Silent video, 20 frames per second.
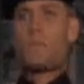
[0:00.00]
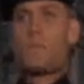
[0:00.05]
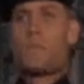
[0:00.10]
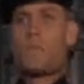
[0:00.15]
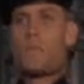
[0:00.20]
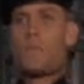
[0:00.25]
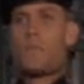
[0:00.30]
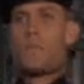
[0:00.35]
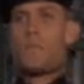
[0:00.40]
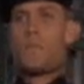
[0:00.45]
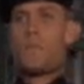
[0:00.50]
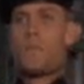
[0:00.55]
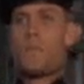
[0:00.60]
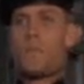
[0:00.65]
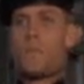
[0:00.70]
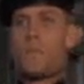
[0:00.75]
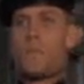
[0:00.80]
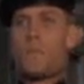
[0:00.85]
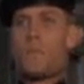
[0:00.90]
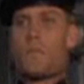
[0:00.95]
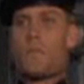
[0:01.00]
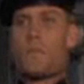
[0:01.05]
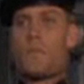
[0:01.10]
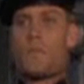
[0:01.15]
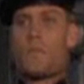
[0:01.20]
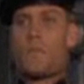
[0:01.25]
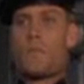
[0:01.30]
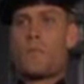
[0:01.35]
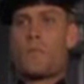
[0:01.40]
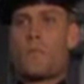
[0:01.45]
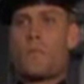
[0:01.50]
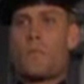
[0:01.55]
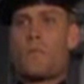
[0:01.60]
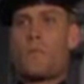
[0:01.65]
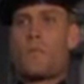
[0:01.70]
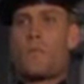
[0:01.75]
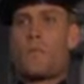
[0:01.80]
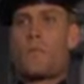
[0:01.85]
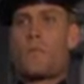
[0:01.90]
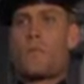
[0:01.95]

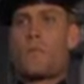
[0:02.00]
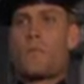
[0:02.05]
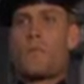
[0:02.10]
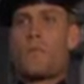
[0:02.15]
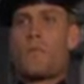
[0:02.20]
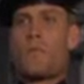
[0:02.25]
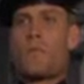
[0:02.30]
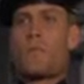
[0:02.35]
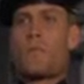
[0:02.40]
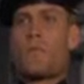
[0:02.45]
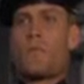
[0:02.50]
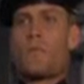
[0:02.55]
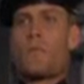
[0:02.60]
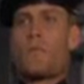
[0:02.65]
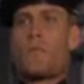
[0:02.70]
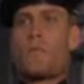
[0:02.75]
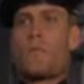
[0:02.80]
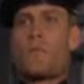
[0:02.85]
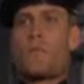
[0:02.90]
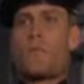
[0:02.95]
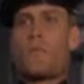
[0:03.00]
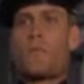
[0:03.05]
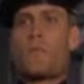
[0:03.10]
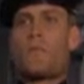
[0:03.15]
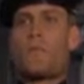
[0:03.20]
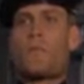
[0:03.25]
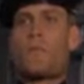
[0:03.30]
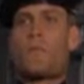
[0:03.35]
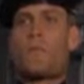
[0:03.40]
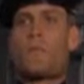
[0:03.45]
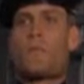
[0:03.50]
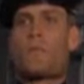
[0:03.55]
(silence)